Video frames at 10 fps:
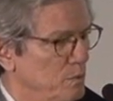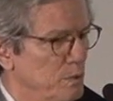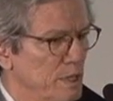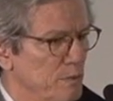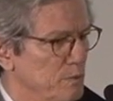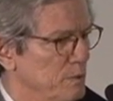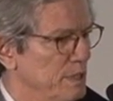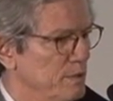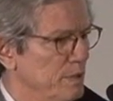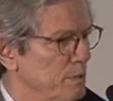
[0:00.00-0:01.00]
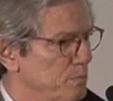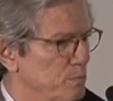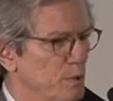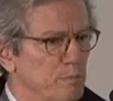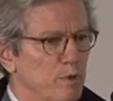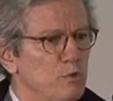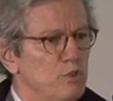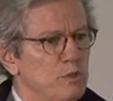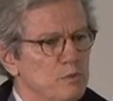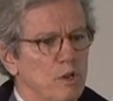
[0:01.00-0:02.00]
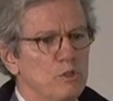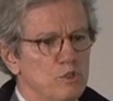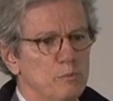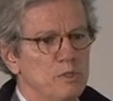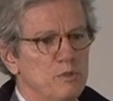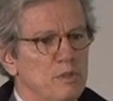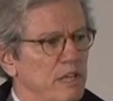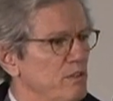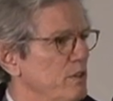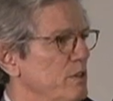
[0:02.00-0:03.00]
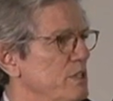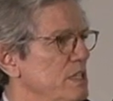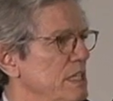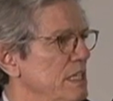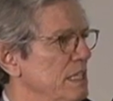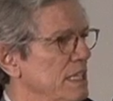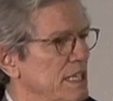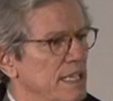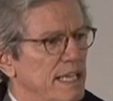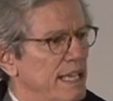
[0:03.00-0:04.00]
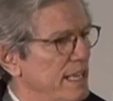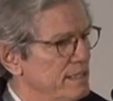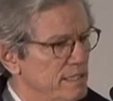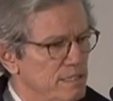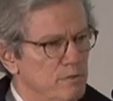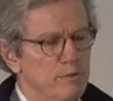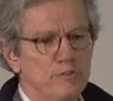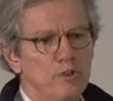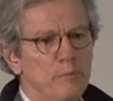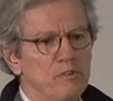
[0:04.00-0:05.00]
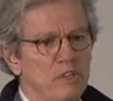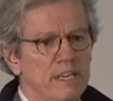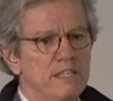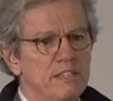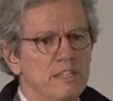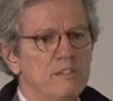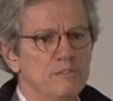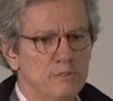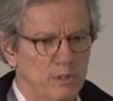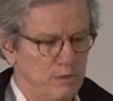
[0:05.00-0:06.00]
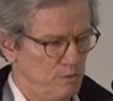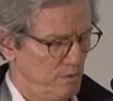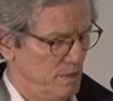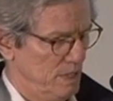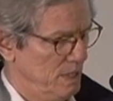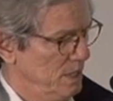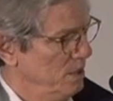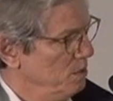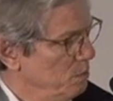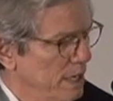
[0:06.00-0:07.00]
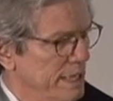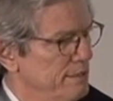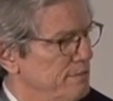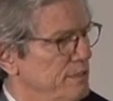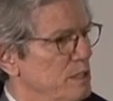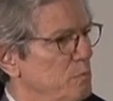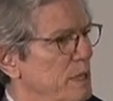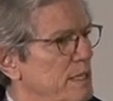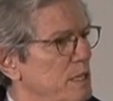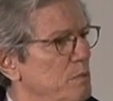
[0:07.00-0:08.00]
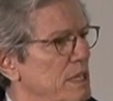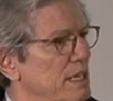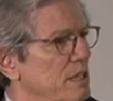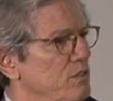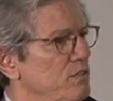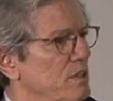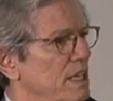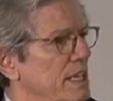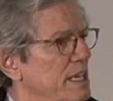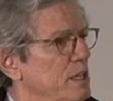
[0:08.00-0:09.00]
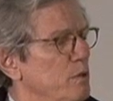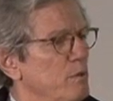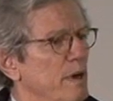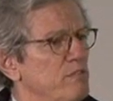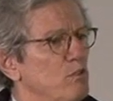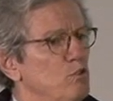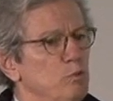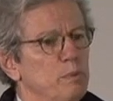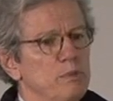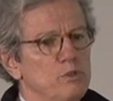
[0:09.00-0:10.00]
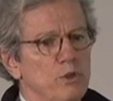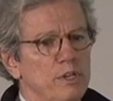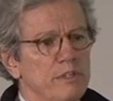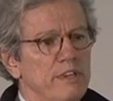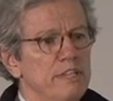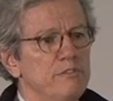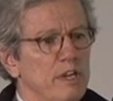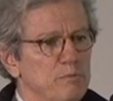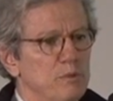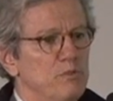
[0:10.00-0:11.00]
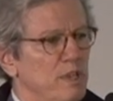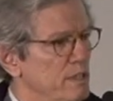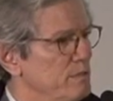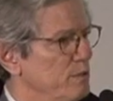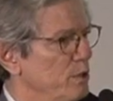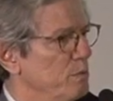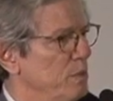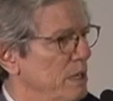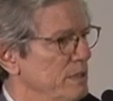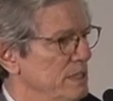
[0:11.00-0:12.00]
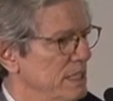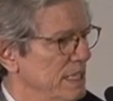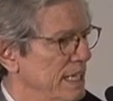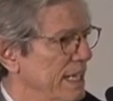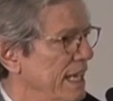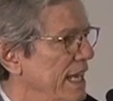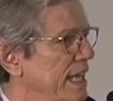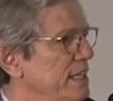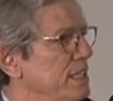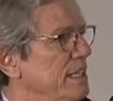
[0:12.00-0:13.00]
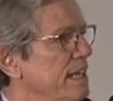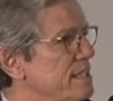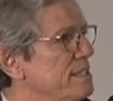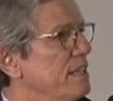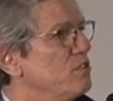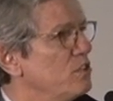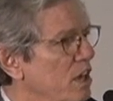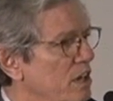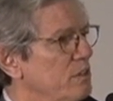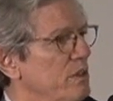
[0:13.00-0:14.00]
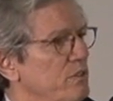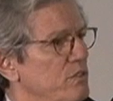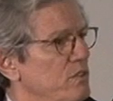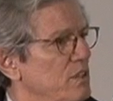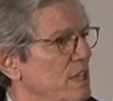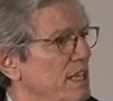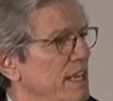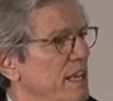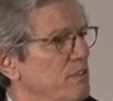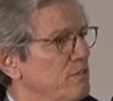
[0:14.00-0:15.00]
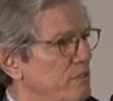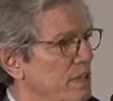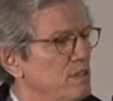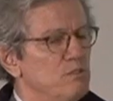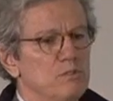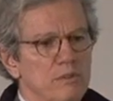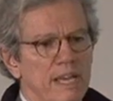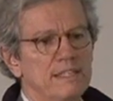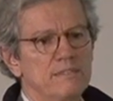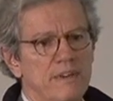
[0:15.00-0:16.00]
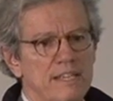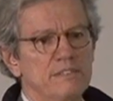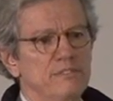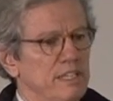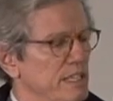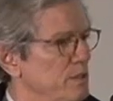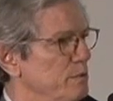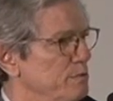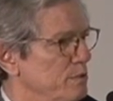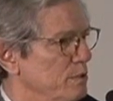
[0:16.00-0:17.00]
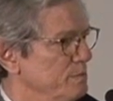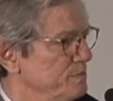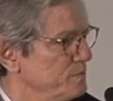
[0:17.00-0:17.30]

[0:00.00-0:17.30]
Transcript: We're approaching October 2013, and the reform has not entered into force. Why? Fundamentally because it requires a supermajority of 85% of voting power, and the United States Congress has failed to ratify the reform.